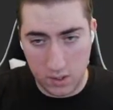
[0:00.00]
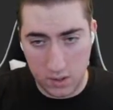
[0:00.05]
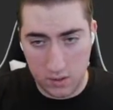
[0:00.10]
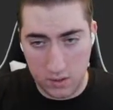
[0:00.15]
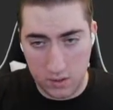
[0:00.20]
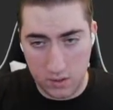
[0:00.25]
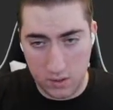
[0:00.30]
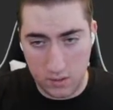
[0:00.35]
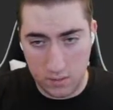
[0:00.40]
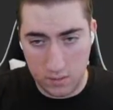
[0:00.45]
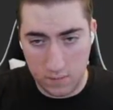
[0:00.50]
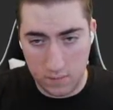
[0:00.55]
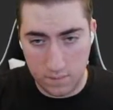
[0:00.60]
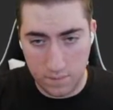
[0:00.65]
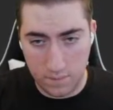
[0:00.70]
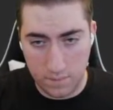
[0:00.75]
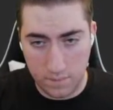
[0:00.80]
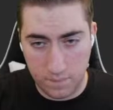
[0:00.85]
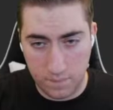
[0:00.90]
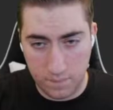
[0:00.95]

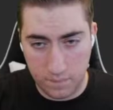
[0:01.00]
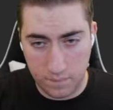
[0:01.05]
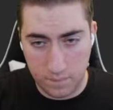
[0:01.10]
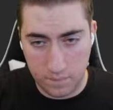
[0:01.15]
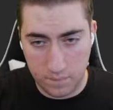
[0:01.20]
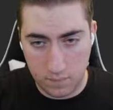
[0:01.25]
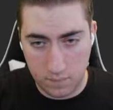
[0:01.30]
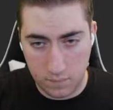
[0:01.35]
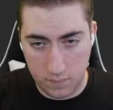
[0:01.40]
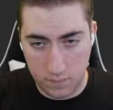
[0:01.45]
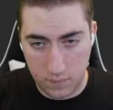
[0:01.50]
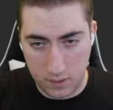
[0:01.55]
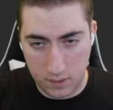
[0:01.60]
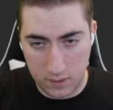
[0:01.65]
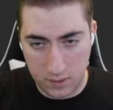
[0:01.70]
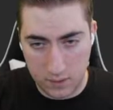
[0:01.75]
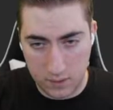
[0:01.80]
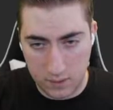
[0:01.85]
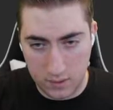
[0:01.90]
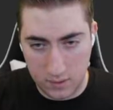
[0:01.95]

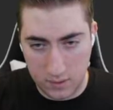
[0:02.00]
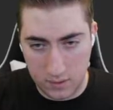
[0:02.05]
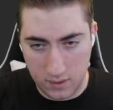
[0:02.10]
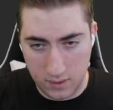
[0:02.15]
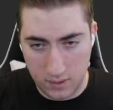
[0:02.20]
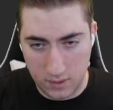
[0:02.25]
(silence)